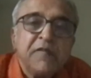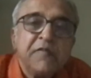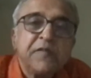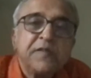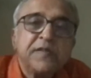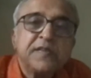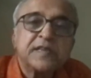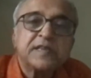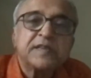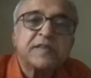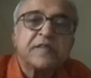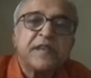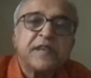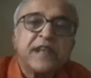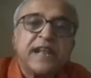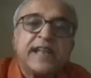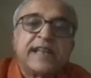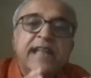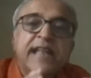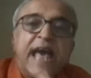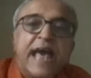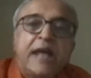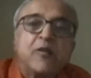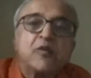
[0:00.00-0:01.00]
which is a very
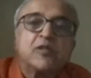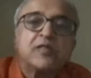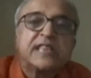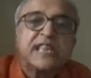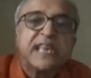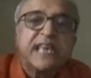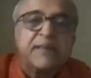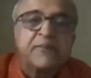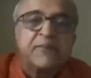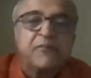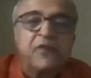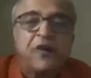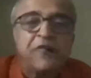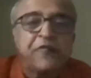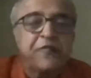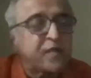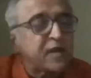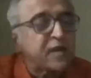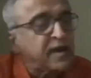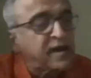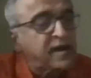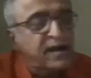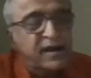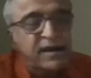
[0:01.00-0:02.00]
narrow theme of
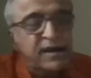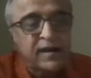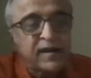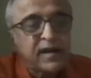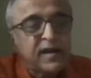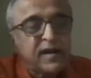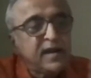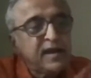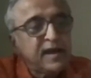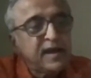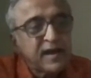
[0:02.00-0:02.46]
uh,